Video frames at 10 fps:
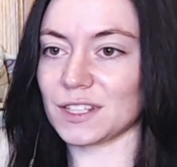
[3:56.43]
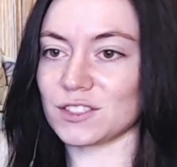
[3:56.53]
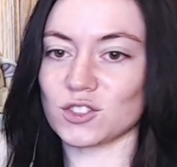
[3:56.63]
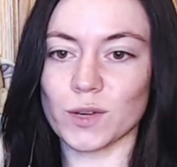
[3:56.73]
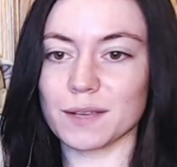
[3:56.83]

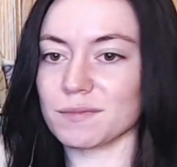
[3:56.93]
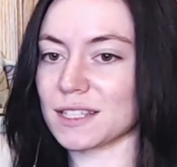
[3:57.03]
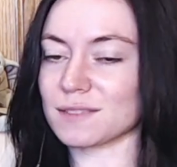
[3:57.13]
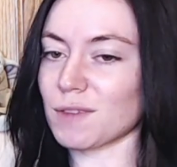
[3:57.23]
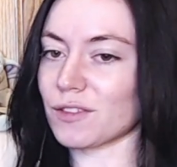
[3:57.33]
He's quick,
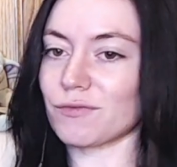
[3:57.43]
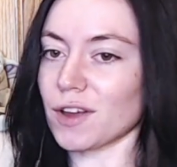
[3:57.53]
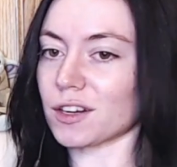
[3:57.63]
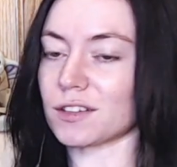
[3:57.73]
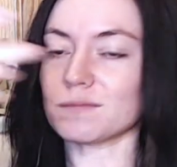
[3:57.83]
this
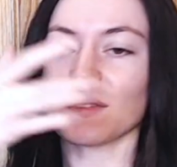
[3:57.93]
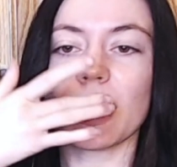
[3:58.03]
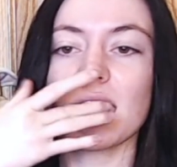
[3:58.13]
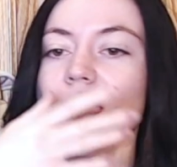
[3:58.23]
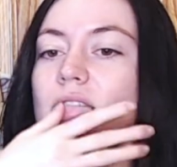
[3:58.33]
motherfucker. Mm,
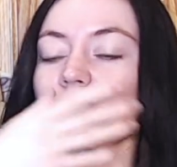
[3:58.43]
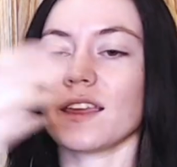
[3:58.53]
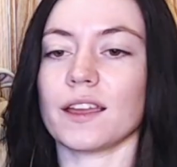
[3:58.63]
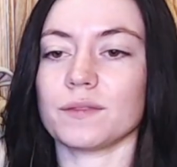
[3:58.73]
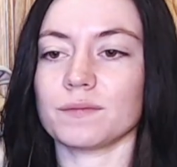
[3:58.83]

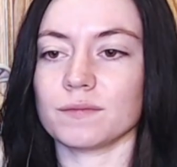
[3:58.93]
can't.